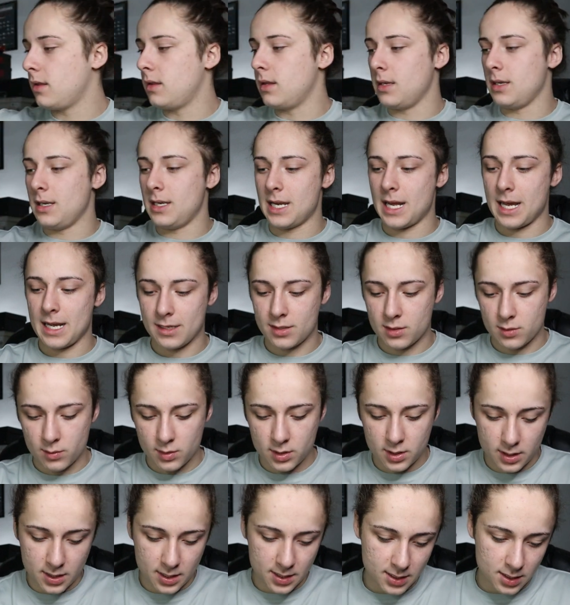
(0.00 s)
The next
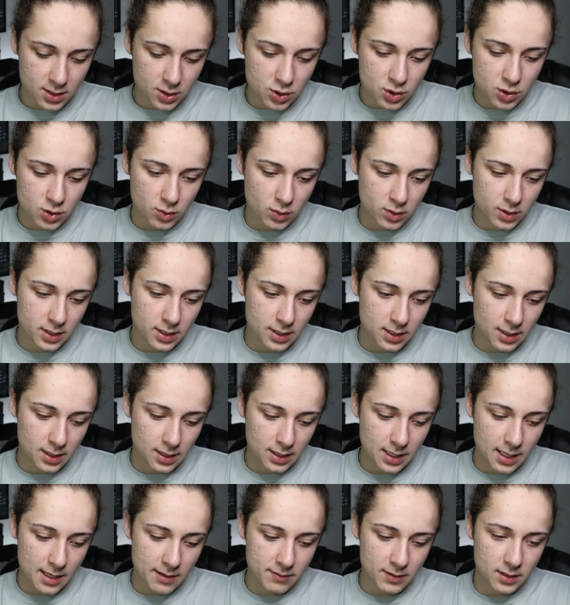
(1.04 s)
one is a Jordan
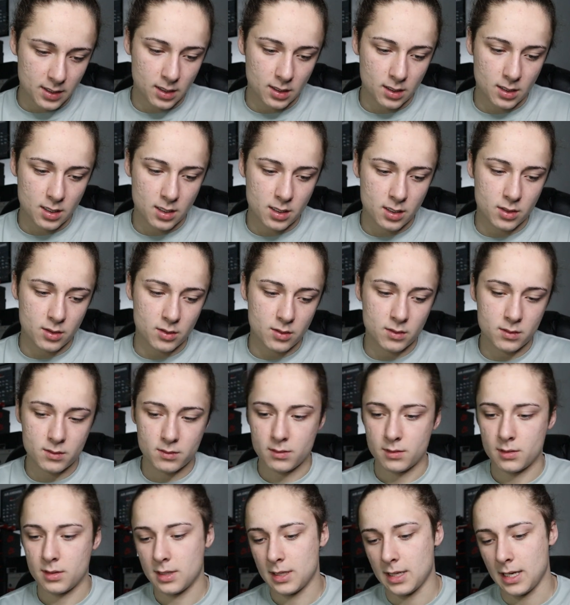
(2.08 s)
11 low
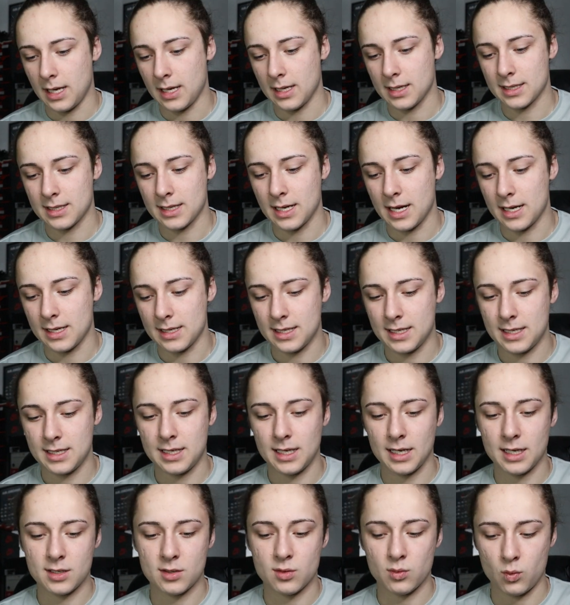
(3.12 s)
in a size
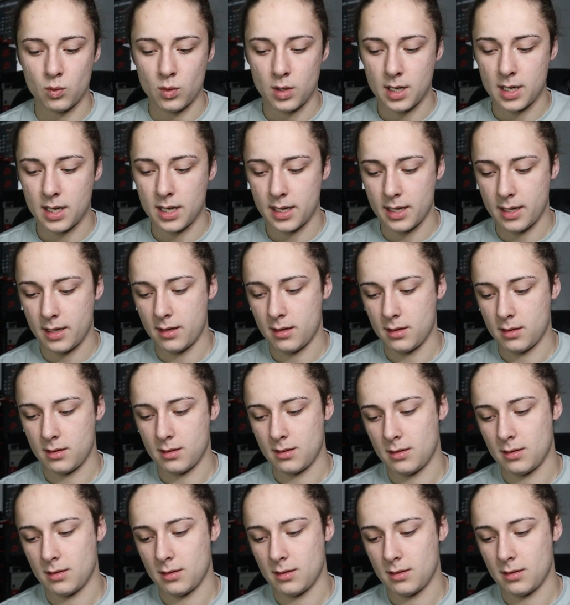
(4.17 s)
6Y.